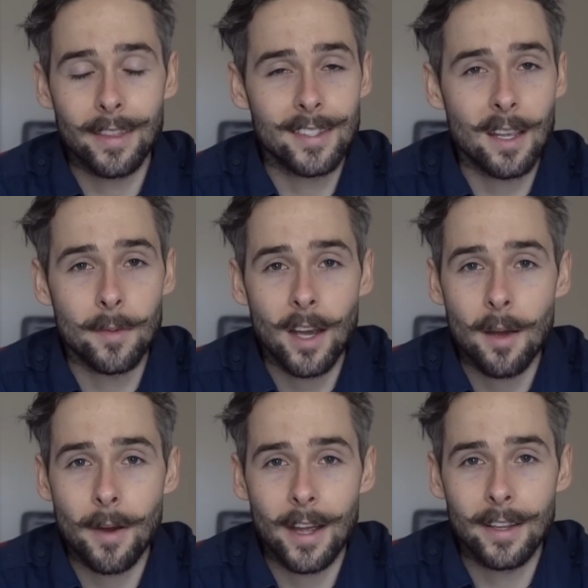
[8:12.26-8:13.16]
the same
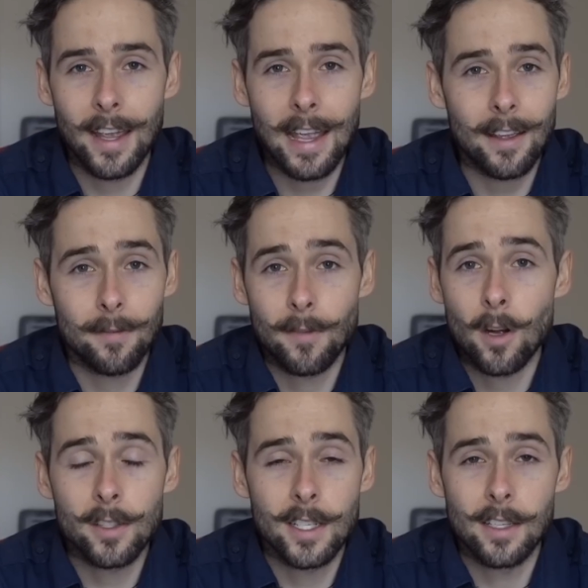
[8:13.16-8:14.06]
time, I can't
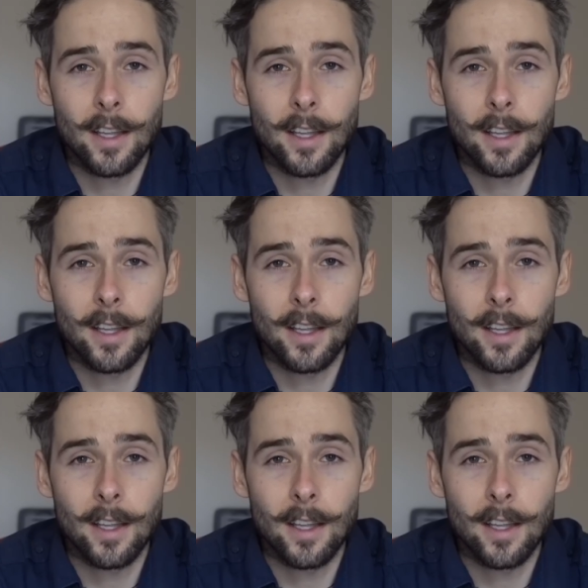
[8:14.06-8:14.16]
fault it.